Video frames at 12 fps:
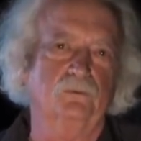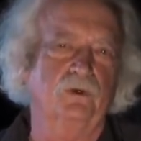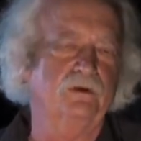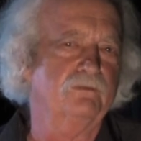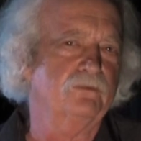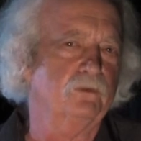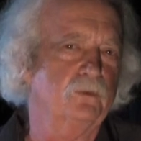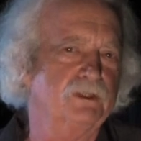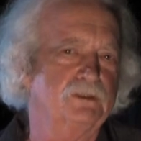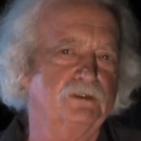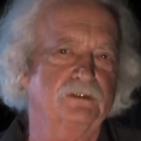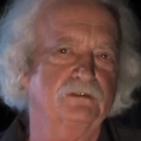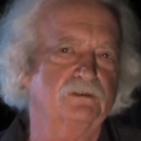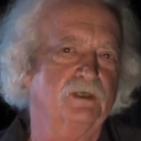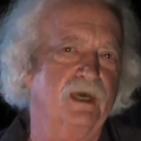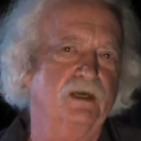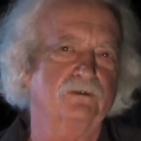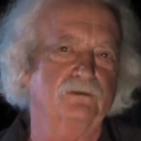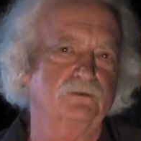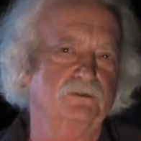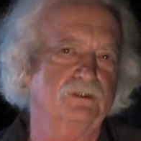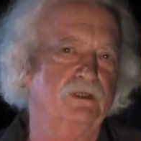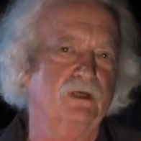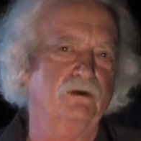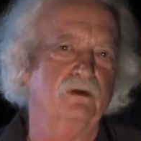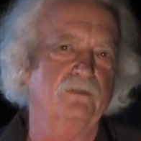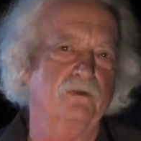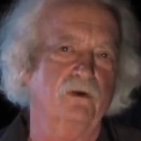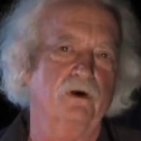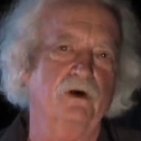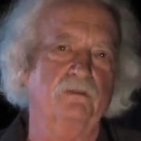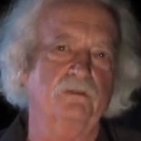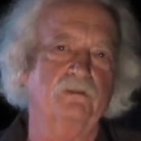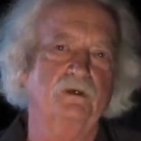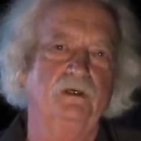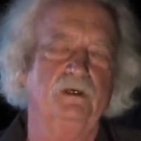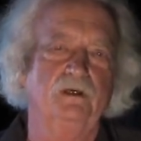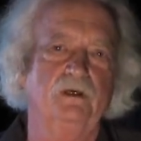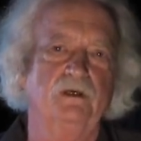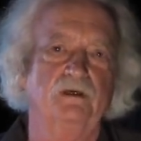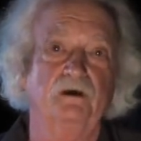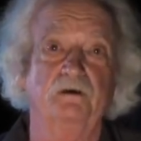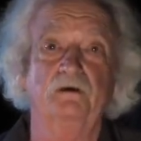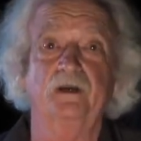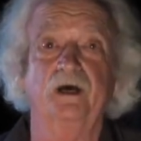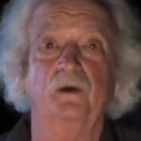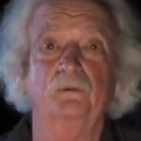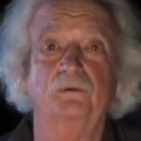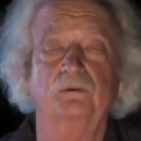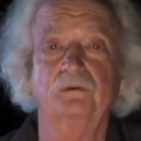one of the witch's candles sitting on the hearth, guttered out.